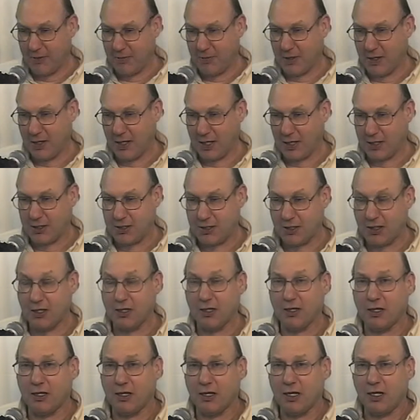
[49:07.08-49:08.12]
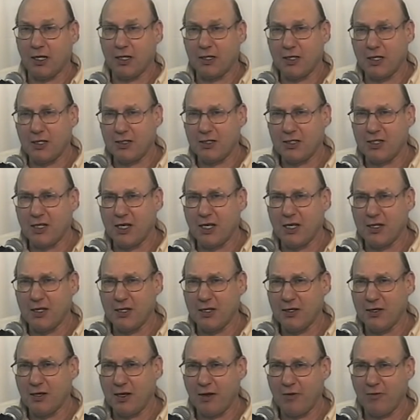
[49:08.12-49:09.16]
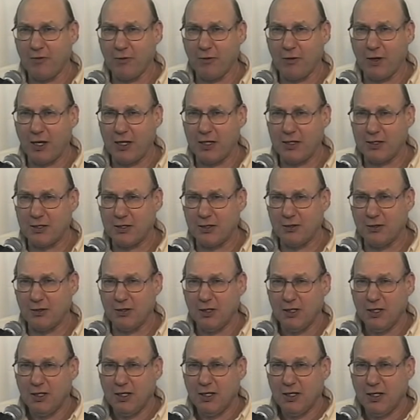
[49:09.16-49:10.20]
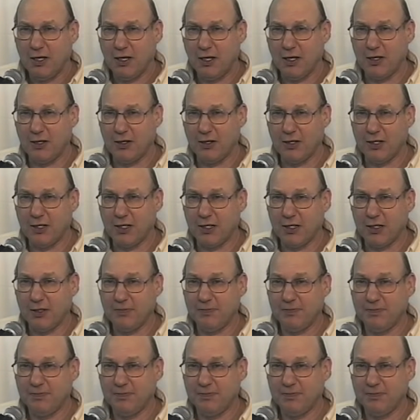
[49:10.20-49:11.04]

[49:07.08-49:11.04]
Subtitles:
that actually the law does say that you have a right to a hearing on?